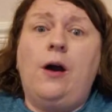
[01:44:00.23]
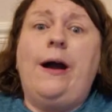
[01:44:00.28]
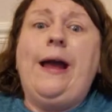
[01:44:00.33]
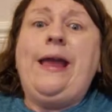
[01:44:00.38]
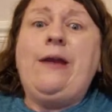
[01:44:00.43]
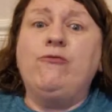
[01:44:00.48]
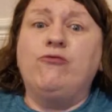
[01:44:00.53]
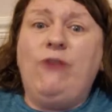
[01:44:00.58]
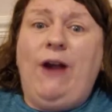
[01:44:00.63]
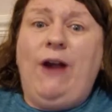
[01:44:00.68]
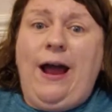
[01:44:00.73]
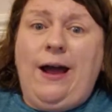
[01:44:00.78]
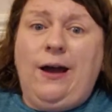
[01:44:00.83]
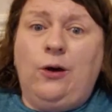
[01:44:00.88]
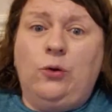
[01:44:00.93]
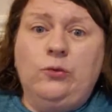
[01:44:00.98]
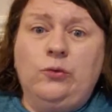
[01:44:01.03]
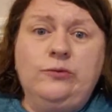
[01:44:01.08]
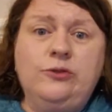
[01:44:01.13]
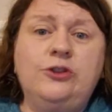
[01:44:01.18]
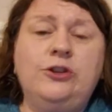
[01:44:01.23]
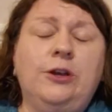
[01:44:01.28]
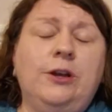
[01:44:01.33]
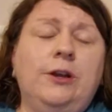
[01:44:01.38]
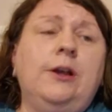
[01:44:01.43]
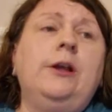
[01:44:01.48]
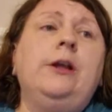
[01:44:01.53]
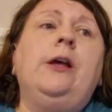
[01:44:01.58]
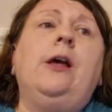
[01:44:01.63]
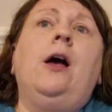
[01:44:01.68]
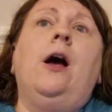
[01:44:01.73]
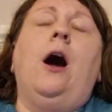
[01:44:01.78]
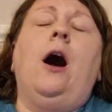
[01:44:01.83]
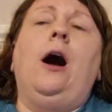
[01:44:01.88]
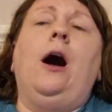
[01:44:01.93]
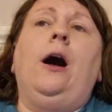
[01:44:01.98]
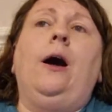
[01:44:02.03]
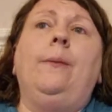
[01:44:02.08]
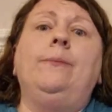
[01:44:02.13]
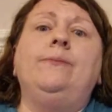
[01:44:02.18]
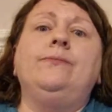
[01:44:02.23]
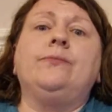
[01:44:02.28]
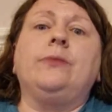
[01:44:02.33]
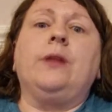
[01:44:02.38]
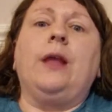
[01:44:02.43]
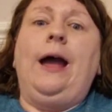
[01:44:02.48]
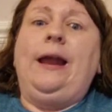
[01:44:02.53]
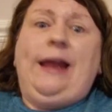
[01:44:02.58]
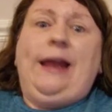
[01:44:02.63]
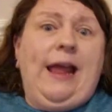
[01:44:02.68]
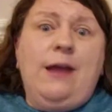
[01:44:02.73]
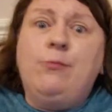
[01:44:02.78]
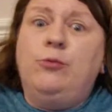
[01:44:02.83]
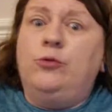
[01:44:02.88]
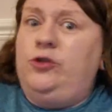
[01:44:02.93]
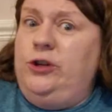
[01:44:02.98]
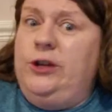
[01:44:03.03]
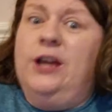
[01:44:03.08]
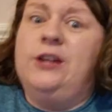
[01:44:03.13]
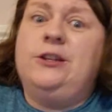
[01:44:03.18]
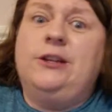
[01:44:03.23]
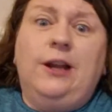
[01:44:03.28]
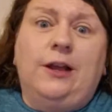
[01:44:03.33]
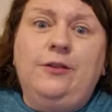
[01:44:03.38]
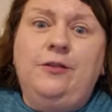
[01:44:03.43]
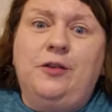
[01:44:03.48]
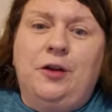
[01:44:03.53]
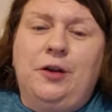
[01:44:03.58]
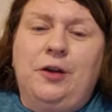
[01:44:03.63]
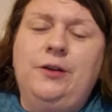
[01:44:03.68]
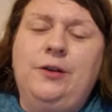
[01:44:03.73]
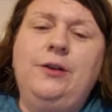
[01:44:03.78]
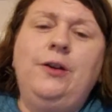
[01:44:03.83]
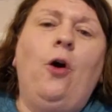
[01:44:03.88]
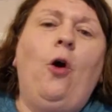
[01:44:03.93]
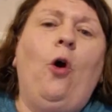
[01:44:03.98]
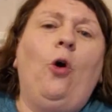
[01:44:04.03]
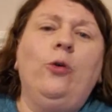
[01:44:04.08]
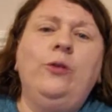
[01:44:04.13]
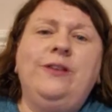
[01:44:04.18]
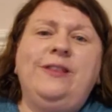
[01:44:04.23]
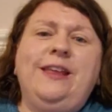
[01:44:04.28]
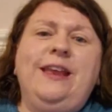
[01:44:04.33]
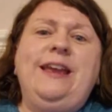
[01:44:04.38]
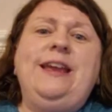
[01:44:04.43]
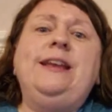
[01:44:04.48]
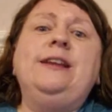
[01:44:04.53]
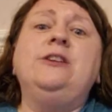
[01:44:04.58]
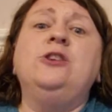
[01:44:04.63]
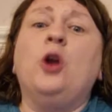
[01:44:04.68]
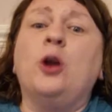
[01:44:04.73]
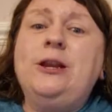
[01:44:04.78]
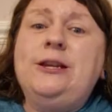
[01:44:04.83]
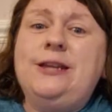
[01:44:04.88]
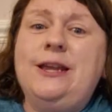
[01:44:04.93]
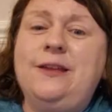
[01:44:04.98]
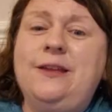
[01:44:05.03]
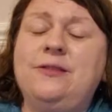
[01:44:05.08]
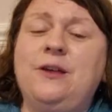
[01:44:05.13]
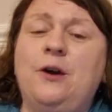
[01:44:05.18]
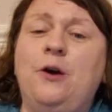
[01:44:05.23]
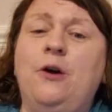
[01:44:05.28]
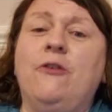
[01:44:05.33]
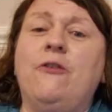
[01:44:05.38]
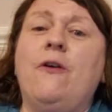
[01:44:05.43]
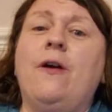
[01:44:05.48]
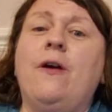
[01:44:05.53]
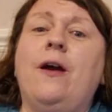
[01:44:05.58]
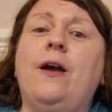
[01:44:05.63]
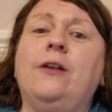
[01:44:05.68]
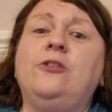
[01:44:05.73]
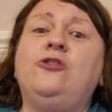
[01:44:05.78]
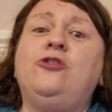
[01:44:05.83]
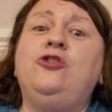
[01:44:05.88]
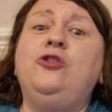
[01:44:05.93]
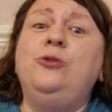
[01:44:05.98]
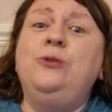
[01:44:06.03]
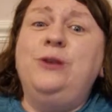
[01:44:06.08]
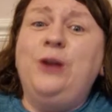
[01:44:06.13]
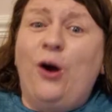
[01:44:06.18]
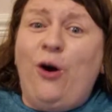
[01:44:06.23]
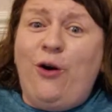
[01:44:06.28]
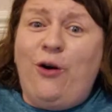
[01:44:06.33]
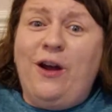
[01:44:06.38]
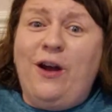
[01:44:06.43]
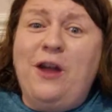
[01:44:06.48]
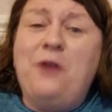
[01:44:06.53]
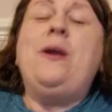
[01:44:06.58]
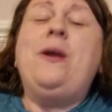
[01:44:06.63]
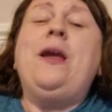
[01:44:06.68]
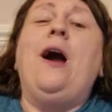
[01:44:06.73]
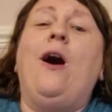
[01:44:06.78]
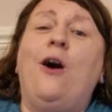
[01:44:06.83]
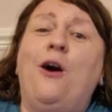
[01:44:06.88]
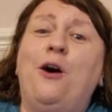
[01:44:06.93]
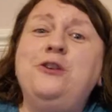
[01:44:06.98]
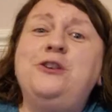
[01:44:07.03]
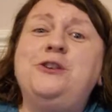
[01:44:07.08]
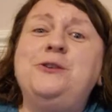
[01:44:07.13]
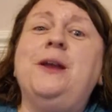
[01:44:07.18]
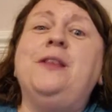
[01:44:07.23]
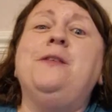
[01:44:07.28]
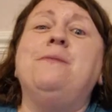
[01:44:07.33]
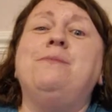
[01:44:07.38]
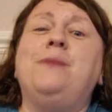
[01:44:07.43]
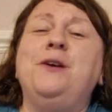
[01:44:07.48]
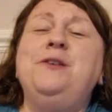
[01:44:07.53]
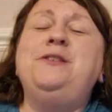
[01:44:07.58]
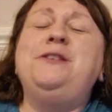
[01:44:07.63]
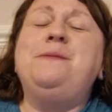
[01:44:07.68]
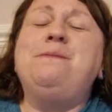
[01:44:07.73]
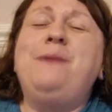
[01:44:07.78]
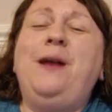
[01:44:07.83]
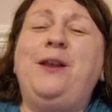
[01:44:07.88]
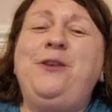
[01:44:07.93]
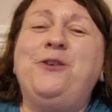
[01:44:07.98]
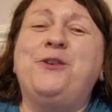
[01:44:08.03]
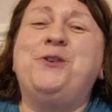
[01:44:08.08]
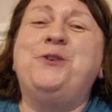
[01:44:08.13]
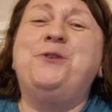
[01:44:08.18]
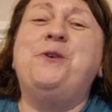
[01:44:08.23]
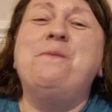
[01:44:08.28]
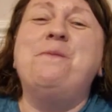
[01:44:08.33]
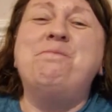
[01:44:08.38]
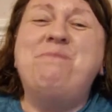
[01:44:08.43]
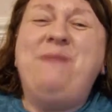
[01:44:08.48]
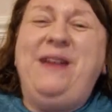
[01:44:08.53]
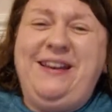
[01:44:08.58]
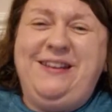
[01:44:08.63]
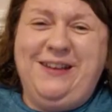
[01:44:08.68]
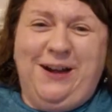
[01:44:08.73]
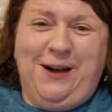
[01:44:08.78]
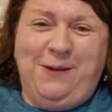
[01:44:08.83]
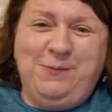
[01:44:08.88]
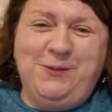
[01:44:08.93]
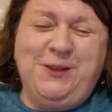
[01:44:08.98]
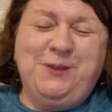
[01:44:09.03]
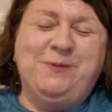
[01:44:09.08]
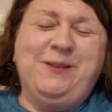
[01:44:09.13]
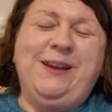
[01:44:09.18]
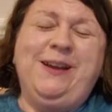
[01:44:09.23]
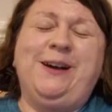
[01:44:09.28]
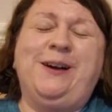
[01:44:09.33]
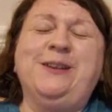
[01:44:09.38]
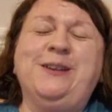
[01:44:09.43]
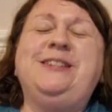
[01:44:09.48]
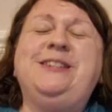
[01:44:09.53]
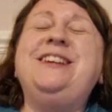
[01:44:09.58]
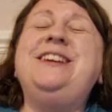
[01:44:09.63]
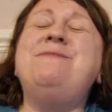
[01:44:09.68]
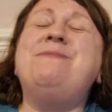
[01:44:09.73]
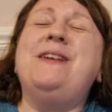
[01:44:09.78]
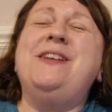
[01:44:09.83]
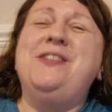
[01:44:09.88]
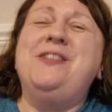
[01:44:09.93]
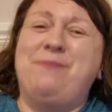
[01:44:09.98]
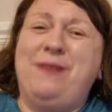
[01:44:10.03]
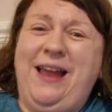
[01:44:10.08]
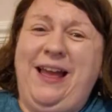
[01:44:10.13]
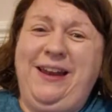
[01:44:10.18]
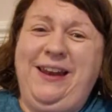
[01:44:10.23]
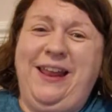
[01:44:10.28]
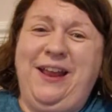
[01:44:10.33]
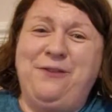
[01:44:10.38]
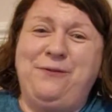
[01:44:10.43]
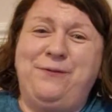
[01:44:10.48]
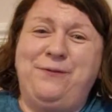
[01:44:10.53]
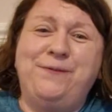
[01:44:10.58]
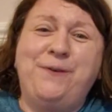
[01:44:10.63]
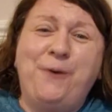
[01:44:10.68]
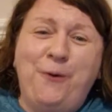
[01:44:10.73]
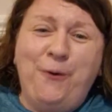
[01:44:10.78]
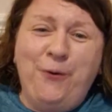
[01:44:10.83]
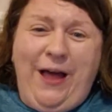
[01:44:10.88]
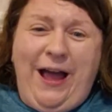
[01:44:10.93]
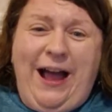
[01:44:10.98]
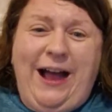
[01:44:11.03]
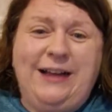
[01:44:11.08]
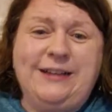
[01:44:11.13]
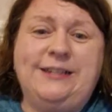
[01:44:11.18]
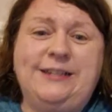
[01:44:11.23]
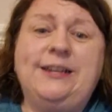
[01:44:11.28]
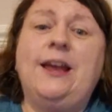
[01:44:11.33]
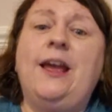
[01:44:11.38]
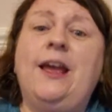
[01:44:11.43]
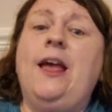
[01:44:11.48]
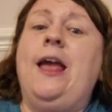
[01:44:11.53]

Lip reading: around and able to get to London on the 19th of July, we are doing the Most Magical Meetup. So we are deep in the planning for that.